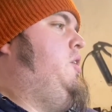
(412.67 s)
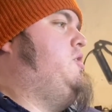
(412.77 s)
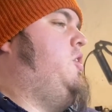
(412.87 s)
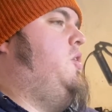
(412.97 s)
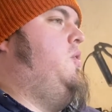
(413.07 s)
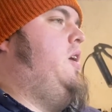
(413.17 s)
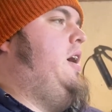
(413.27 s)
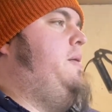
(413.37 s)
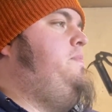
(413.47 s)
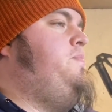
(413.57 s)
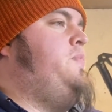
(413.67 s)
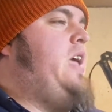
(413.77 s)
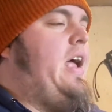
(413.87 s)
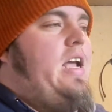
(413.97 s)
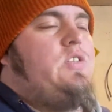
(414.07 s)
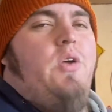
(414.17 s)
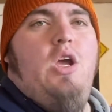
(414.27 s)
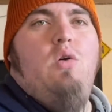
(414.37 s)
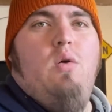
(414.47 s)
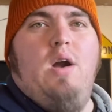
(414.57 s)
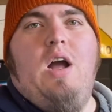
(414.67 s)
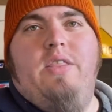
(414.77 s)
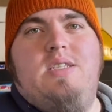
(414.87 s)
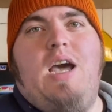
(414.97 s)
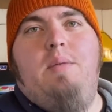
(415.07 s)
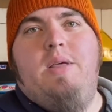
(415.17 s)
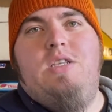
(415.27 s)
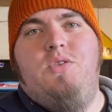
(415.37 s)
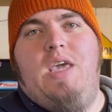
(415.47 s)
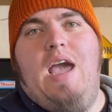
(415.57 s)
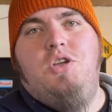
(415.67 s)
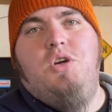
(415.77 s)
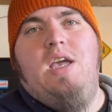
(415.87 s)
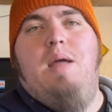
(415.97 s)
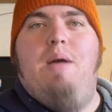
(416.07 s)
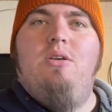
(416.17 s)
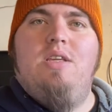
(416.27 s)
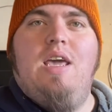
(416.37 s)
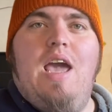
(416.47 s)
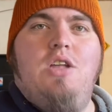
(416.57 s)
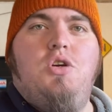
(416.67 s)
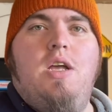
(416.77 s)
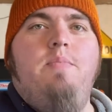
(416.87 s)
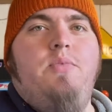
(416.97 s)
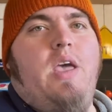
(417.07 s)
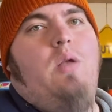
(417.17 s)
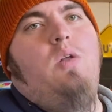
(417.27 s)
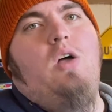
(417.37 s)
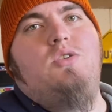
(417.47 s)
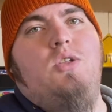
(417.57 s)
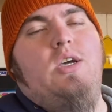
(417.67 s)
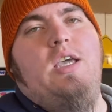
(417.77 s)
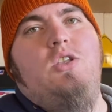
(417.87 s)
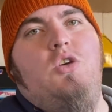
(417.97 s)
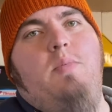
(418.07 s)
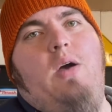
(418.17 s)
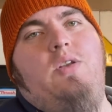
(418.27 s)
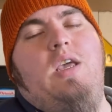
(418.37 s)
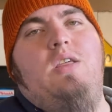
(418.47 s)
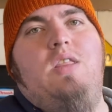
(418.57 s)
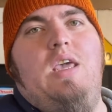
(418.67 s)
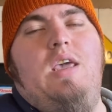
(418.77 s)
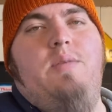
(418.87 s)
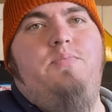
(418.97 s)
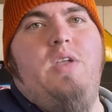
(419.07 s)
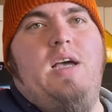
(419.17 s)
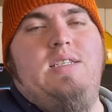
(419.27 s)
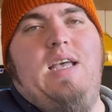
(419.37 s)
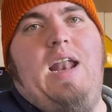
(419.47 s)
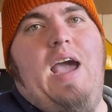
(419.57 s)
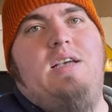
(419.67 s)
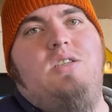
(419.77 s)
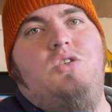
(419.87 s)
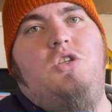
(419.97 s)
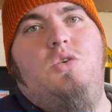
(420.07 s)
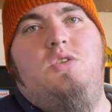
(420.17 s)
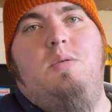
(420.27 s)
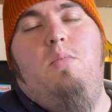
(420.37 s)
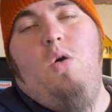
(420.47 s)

So yeah, next video we'll work on the side plates for the gantry and mounting a gantry, and we'll also look into mounting the Z-axis to some